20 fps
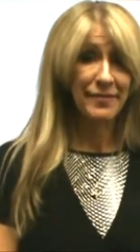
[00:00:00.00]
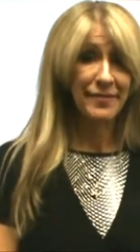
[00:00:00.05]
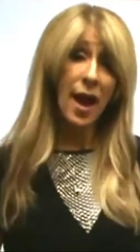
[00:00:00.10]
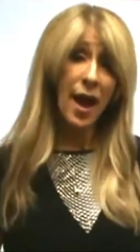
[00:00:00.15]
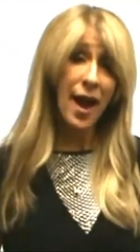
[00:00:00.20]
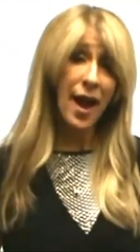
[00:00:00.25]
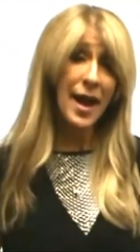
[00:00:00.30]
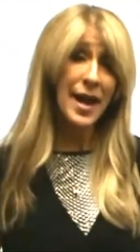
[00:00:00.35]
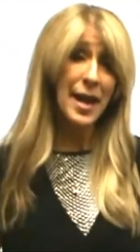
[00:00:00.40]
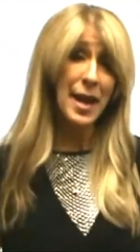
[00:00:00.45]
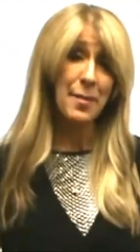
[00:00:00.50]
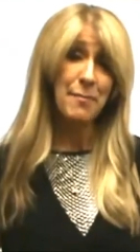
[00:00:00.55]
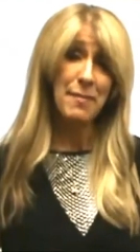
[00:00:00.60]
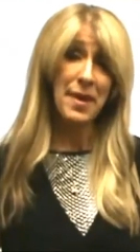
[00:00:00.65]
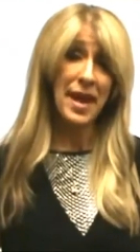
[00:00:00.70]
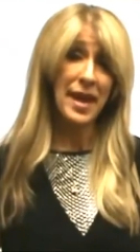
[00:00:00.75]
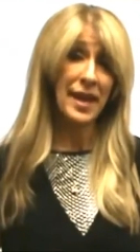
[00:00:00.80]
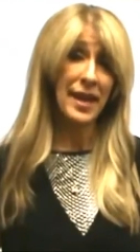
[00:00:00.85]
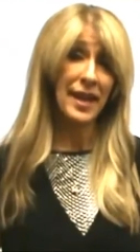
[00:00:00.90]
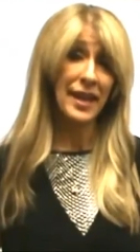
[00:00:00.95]
I am
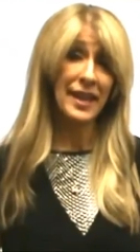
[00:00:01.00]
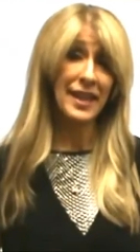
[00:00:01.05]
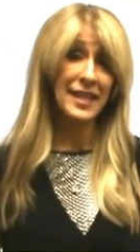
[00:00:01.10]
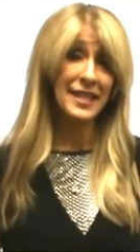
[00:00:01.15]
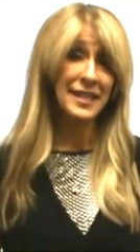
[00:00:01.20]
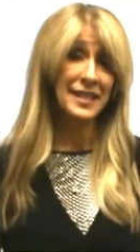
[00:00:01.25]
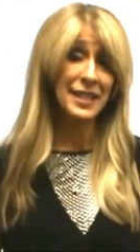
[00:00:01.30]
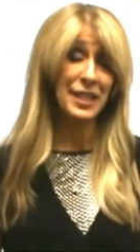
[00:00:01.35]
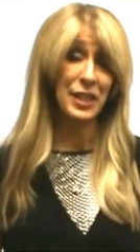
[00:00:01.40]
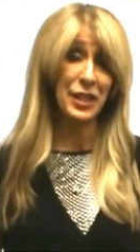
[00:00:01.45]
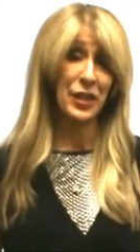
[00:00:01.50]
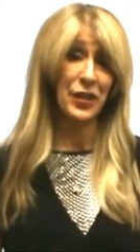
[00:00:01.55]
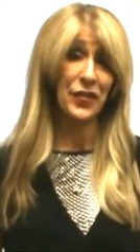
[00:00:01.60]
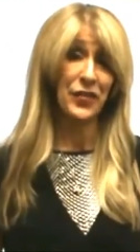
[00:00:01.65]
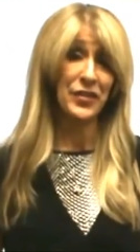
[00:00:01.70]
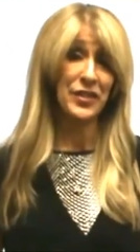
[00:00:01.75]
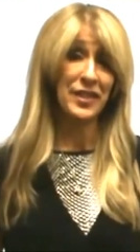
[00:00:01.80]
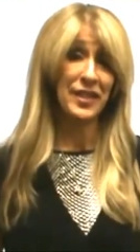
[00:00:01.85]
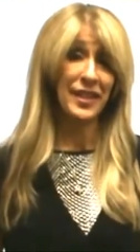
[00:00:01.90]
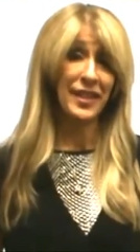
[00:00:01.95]
making this
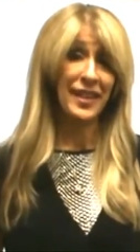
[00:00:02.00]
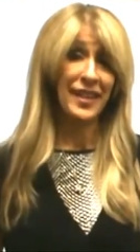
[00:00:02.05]
gift